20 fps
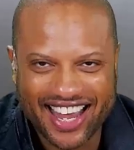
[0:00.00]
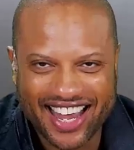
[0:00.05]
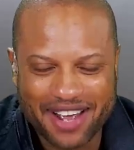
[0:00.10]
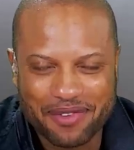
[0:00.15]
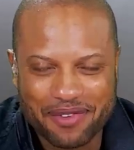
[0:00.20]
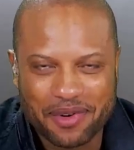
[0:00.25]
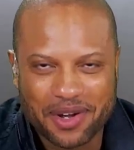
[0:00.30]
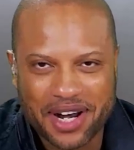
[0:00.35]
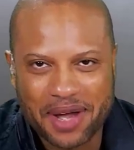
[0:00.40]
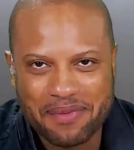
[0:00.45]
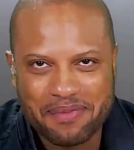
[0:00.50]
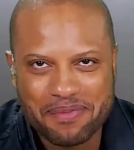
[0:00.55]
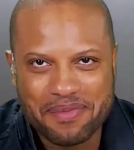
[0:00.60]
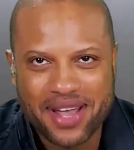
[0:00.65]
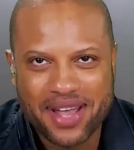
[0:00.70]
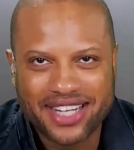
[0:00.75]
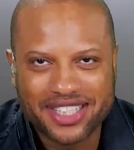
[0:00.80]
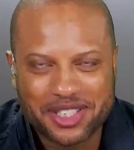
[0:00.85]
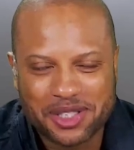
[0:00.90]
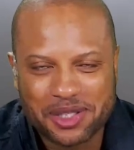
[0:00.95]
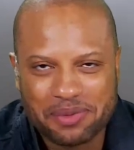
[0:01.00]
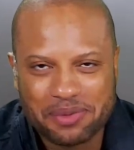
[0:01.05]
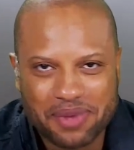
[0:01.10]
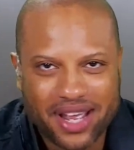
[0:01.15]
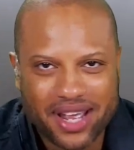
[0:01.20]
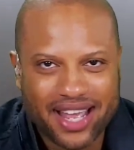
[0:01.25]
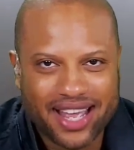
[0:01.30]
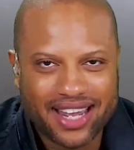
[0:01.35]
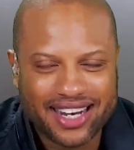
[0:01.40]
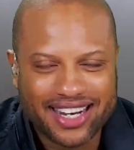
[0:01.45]
And when I met you,
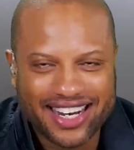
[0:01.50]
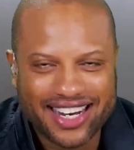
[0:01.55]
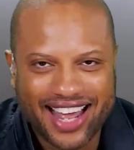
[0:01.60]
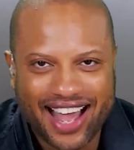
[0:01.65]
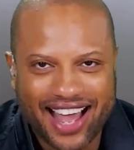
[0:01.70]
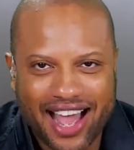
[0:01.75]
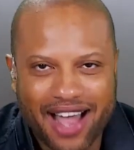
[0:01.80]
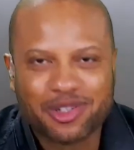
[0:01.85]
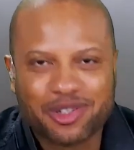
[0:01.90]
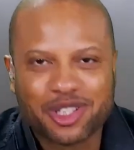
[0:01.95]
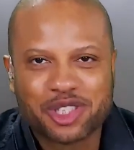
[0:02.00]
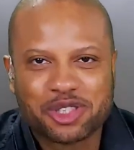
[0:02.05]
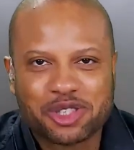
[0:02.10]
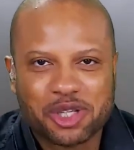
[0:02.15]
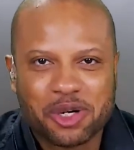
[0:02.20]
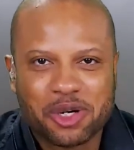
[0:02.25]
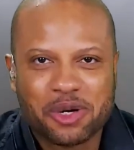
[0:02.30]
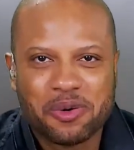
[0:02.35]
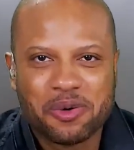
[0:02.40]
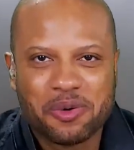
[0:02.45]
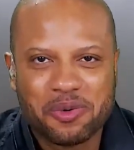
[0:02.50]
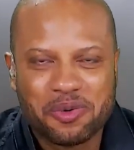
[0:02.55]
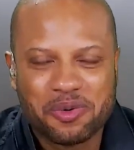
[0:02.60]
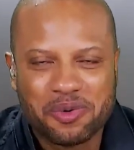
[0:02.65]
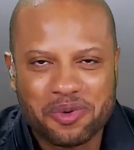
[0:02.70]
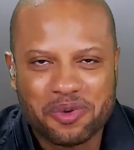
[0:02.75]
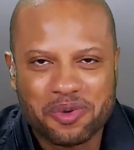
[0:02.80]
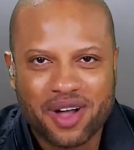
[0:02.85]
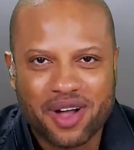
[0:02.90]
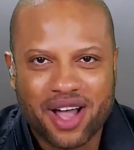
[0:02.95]
man, I was so
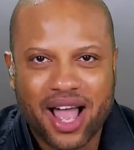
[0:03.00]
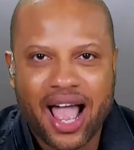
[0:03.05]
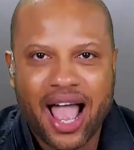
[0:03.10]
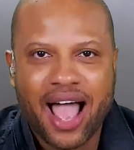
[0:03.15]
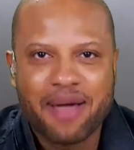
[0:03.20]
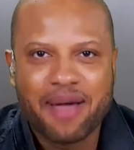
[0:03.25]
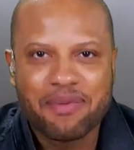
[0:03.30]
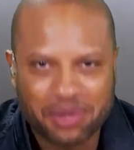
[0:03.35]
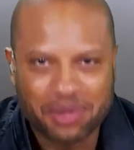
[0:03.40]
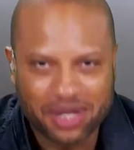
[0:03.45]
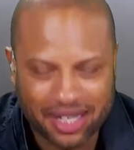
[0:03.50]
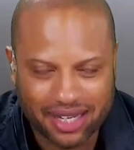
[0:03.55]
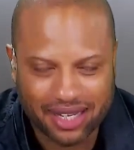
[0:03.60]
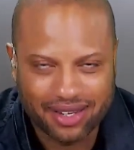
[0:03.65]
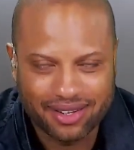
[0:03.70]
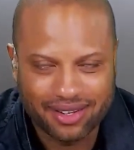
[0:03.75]
happy